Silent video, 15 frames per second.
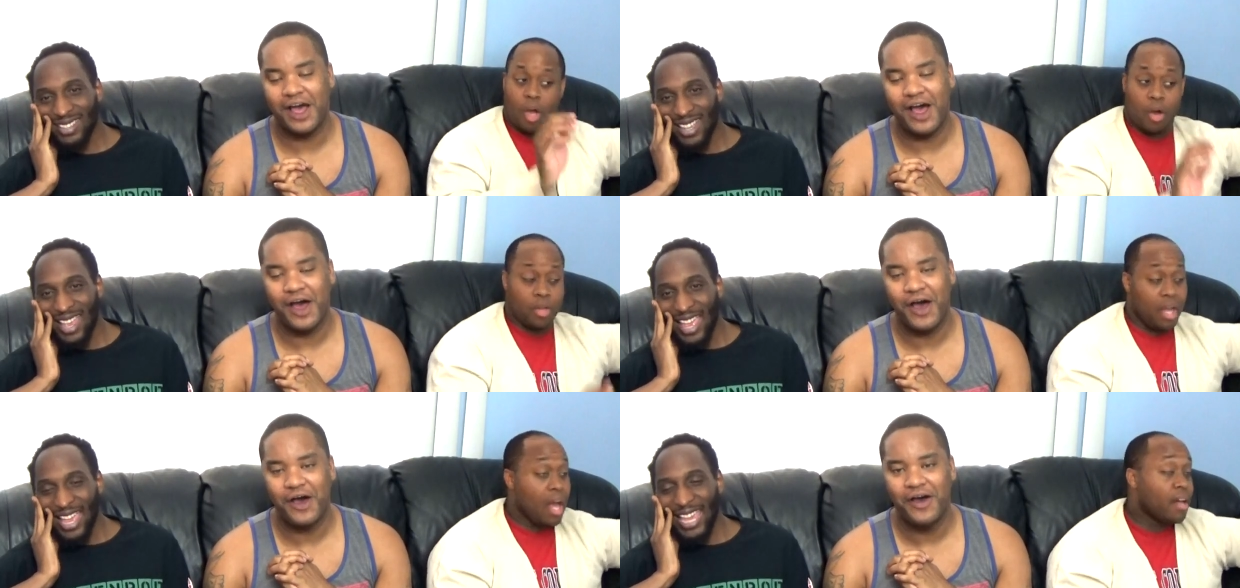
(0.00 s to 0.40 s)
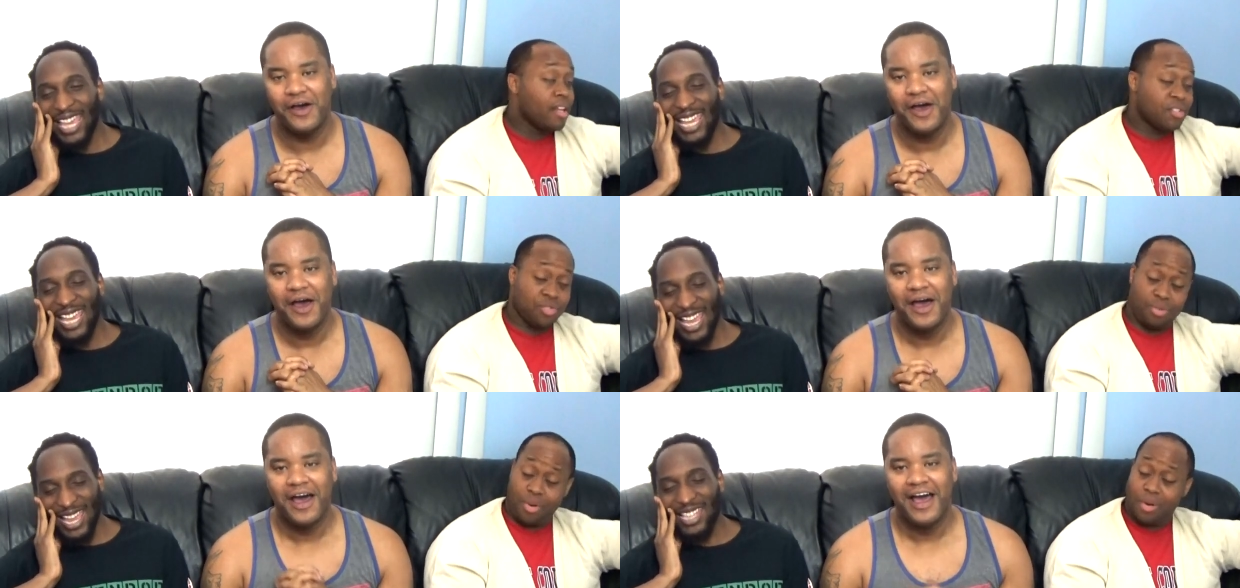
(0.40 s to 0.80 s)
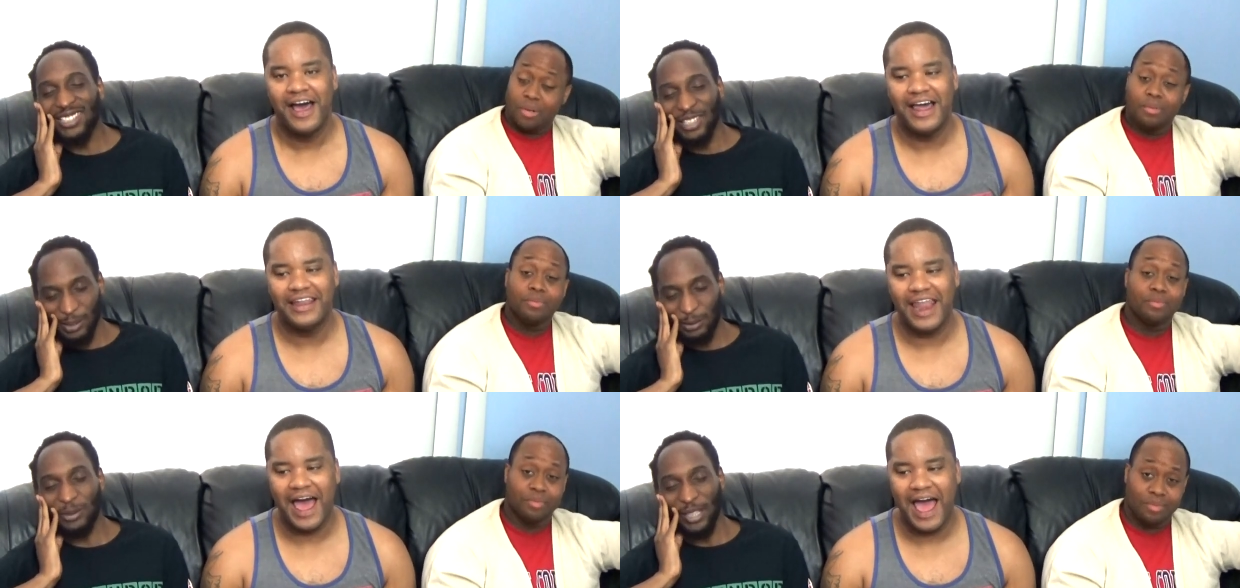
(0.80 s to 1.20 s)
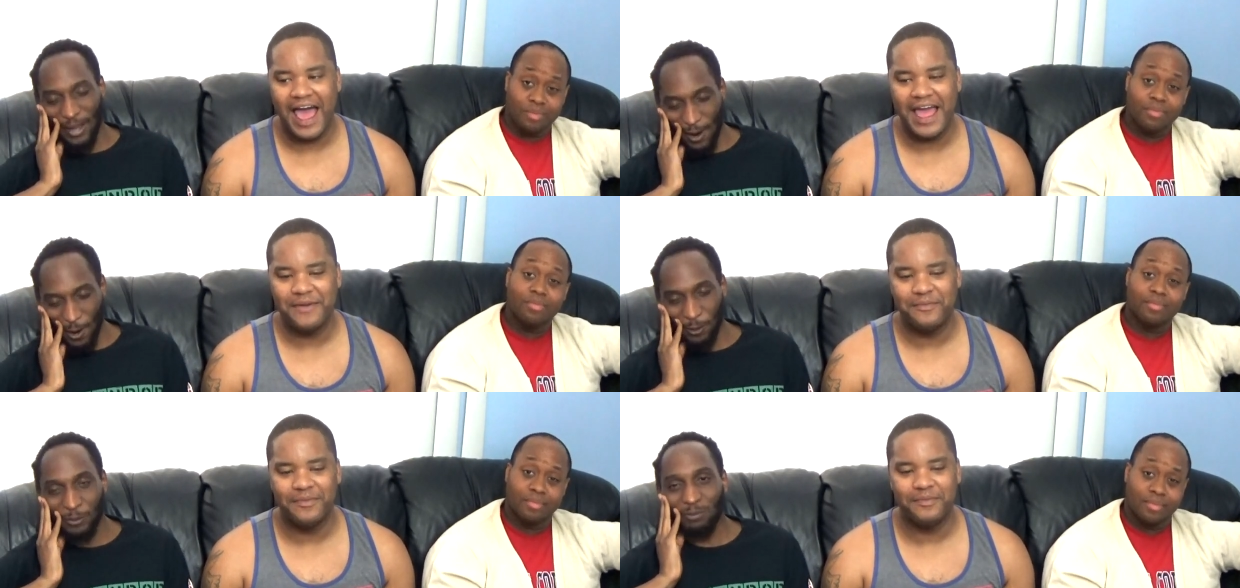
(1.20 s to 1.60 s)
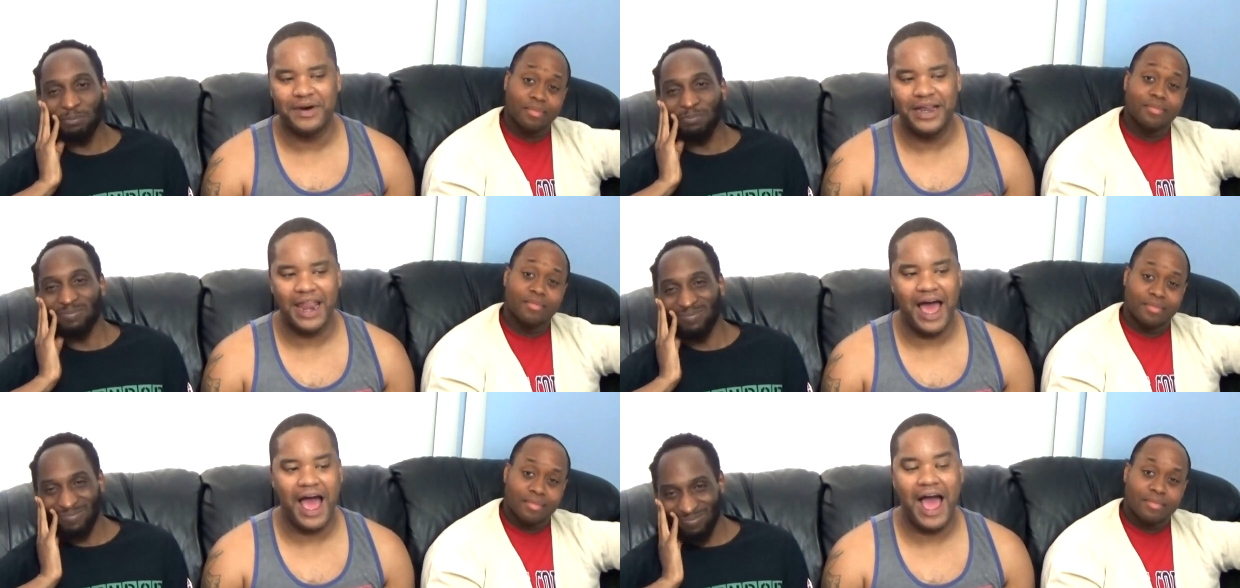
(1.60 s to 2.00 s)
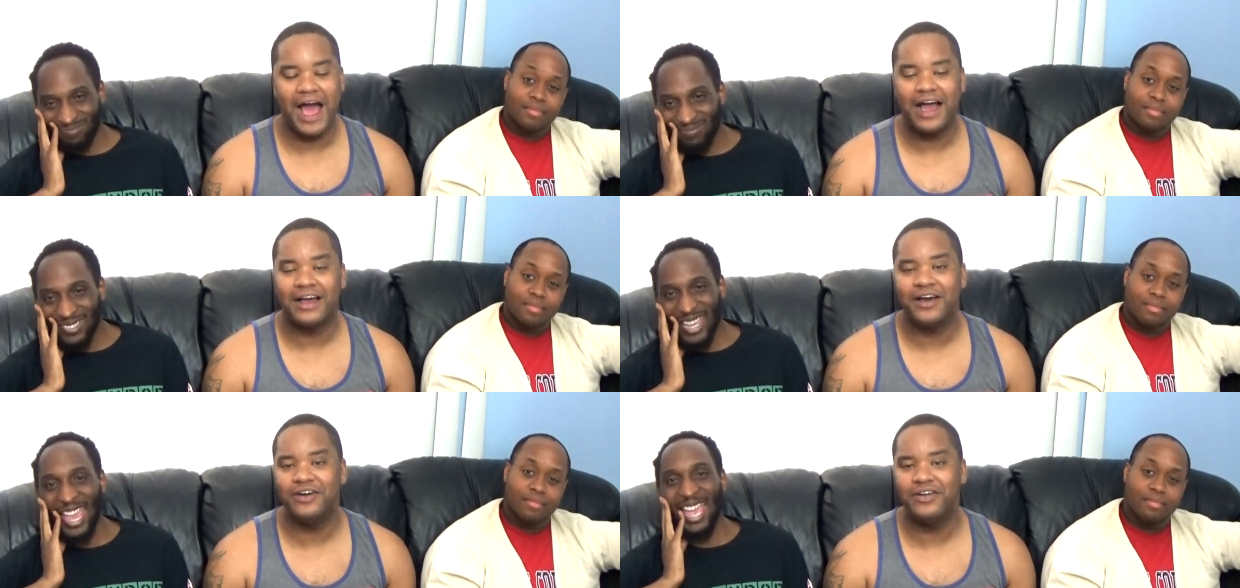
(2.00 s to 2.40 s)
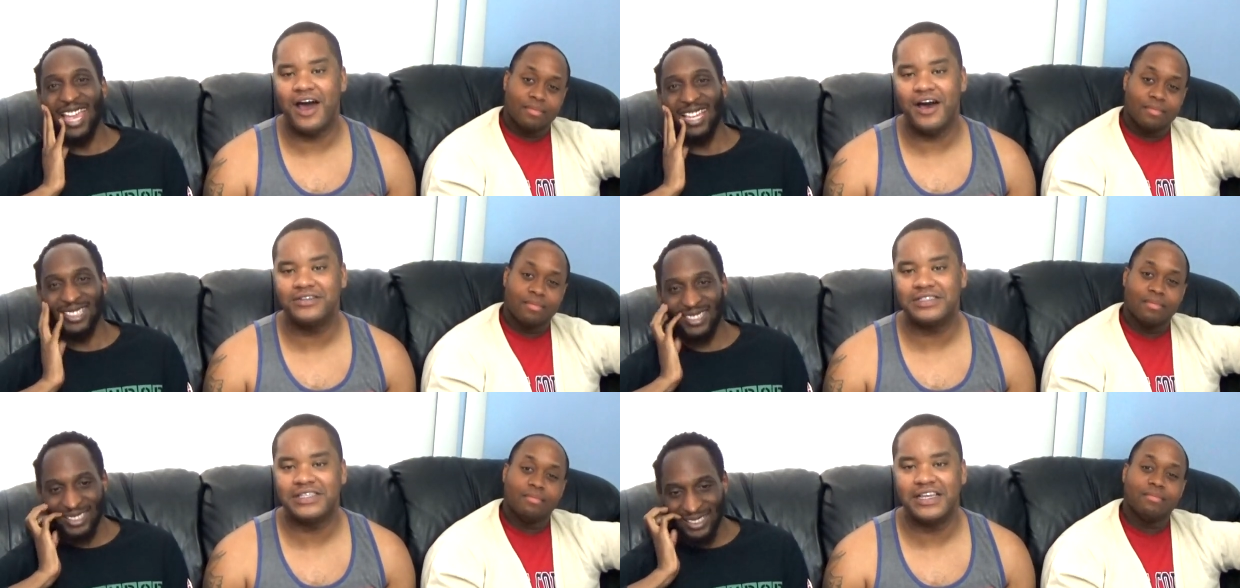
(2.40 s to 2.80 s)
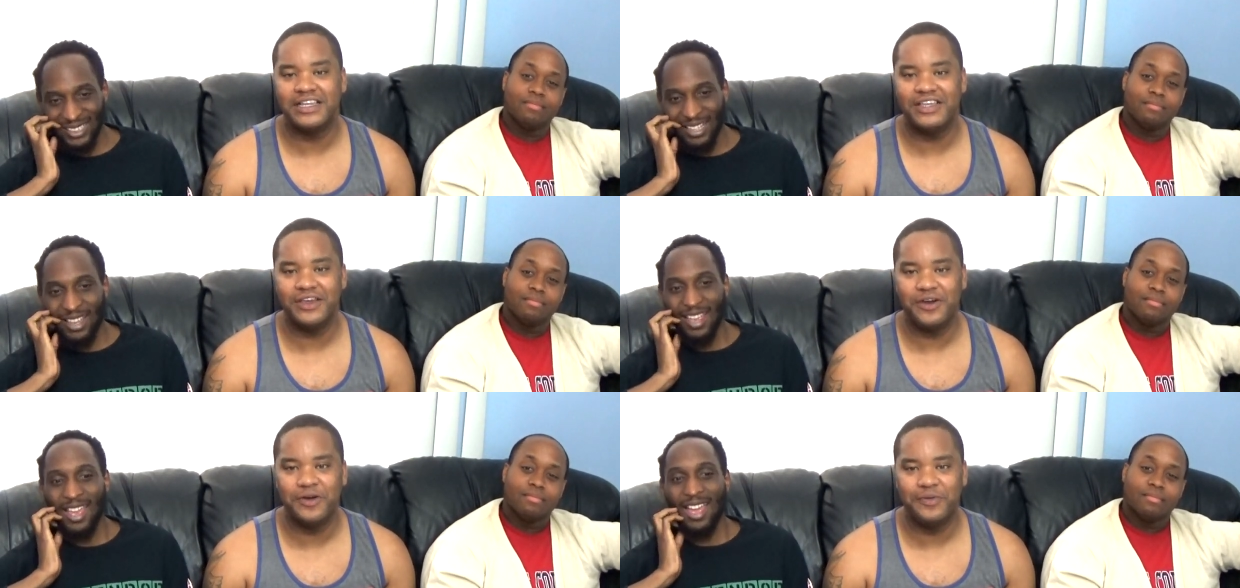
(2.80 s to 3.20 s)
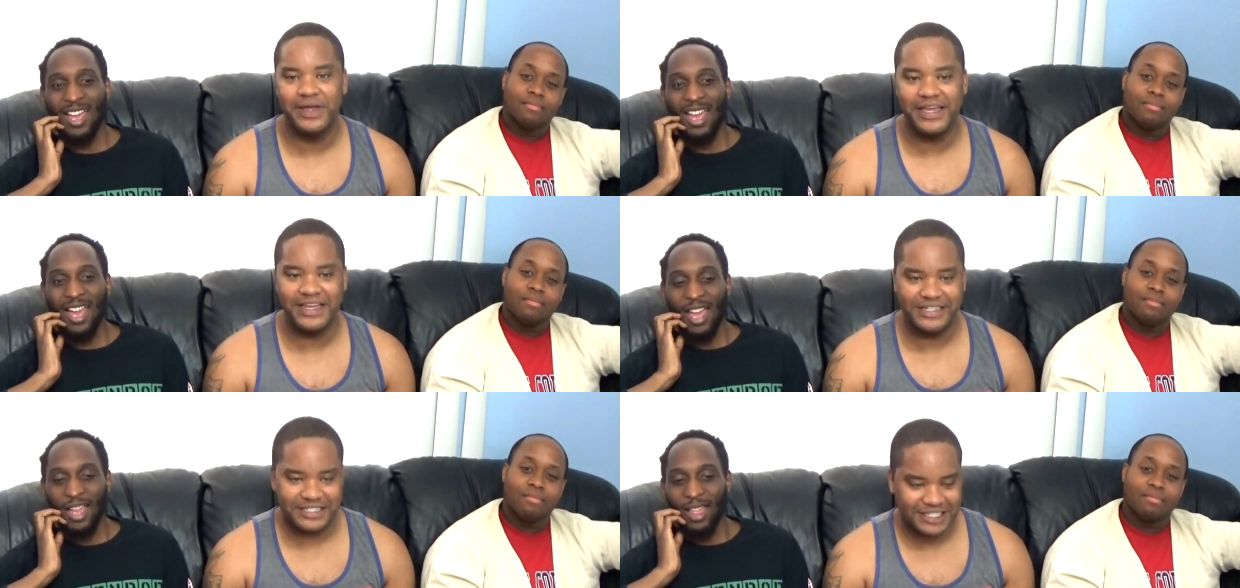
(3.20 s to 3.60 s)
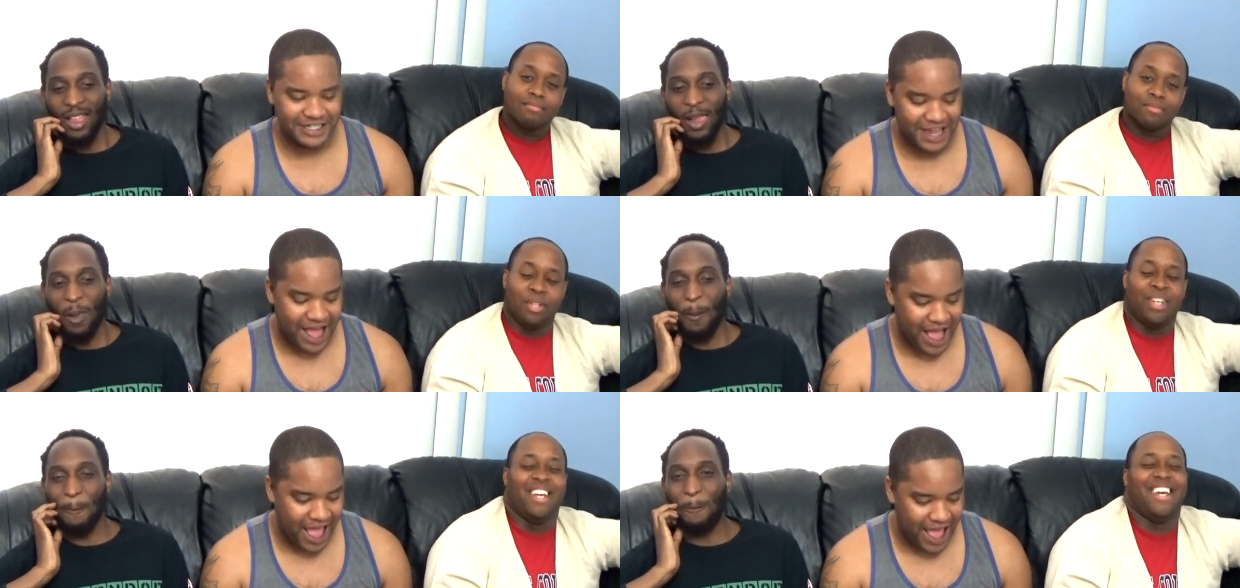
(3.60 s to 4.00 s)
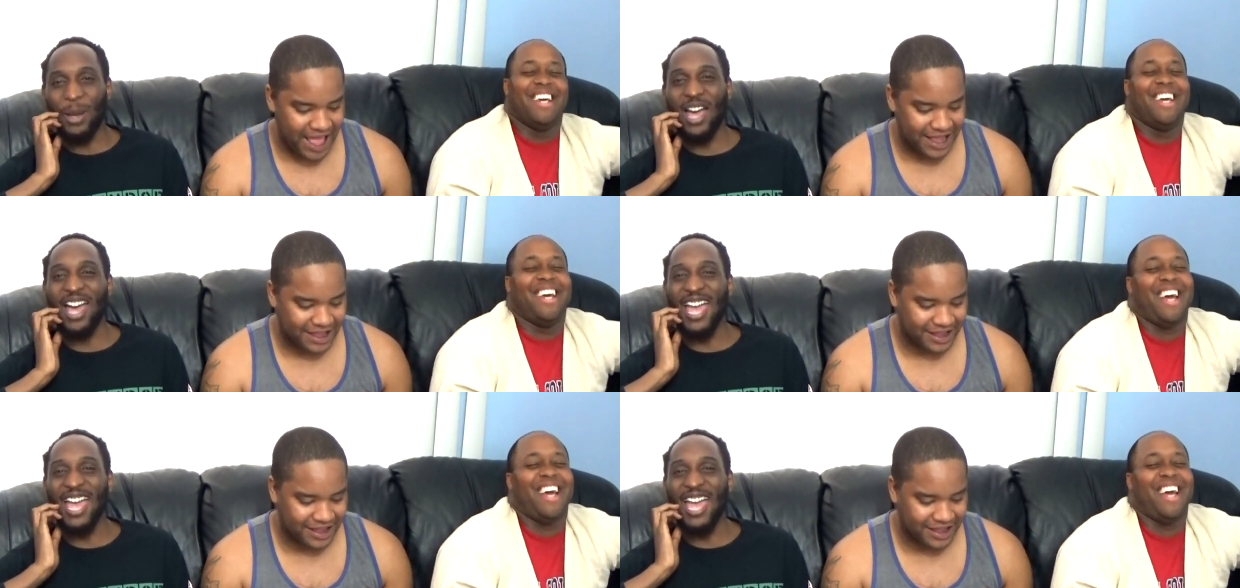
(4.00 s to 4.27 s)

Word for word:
Speaker 1: Oh, yeah. Like, Milan, kudos yes. to you, bitch. Like,